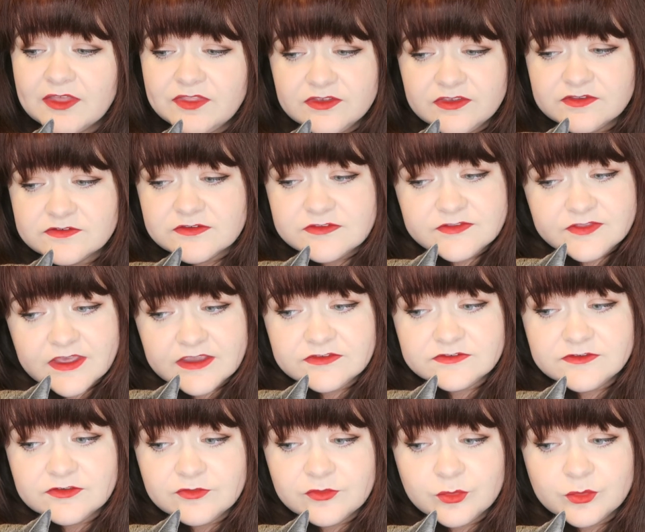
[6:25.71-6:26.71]
I think it's because
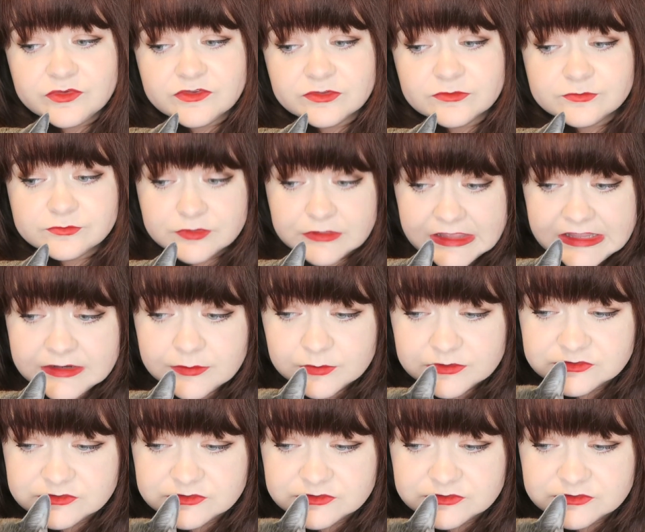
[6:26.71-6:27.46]
Thanksgiving was late,